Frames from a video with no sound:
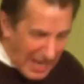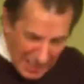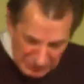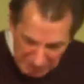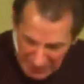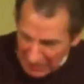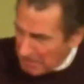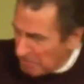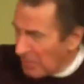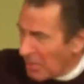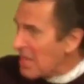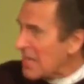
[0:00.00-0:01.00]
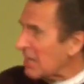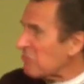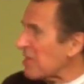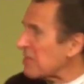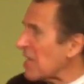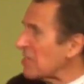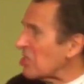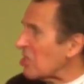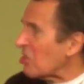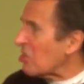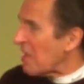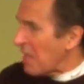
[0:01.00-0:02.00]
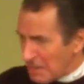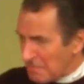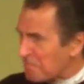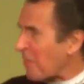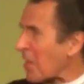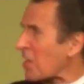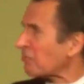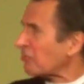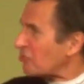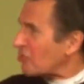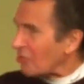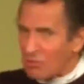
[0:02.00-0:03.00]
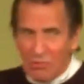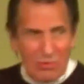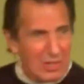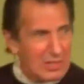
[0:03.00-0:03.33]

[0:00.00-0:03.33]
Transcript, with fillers: has been implanted within you and birthed you.